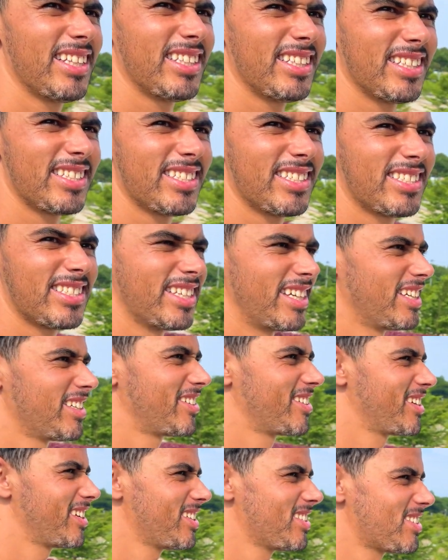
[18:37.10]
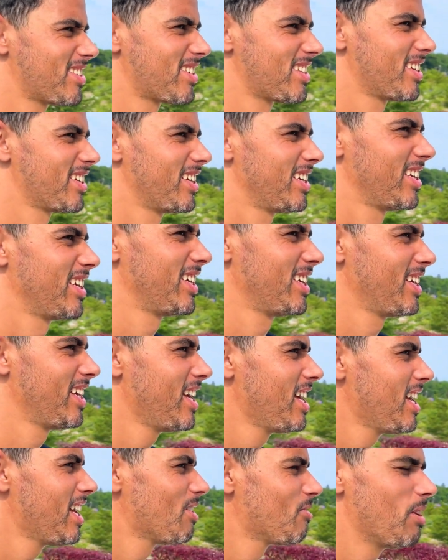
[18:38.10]
This is the entrance,
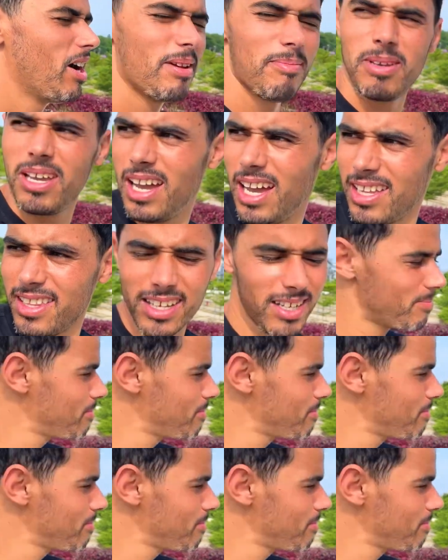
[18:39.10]
but I mean, I think